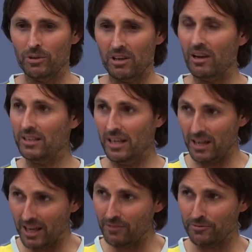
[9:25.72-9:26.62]
We're going to
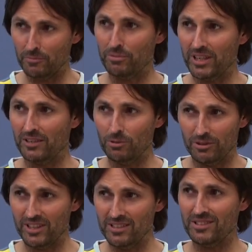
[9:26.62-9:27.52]
have to bring
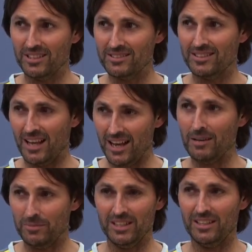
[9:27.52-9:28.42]
all of these things into
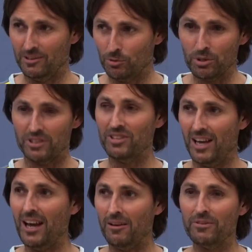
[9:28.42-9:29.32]
harmony in order
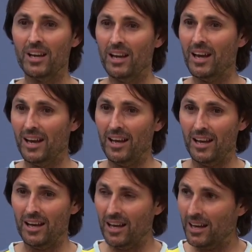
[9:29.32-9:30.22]
to have
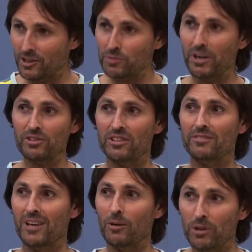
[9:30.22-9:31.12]
an expression
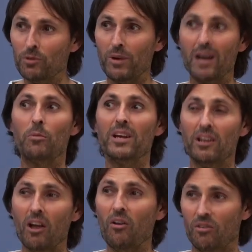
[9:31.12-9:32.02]
of our will where we
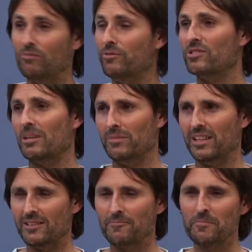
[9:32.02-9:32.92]
long for
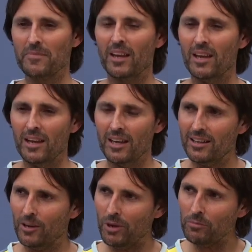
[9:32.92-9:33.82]
something. Yeah.
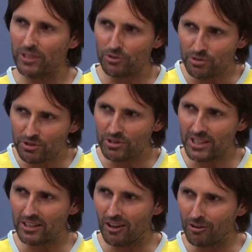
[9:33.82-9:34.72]
Now, when we
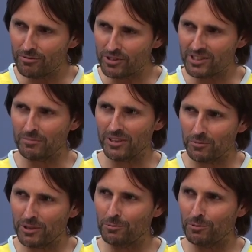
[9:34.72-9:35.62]
truly long for
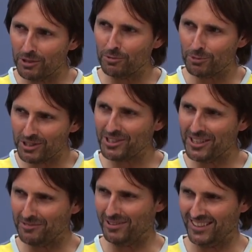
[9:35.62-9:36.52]
something, we will
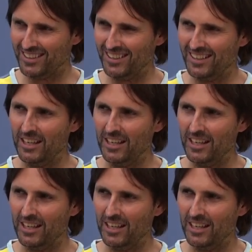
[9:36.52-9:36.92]
receive it.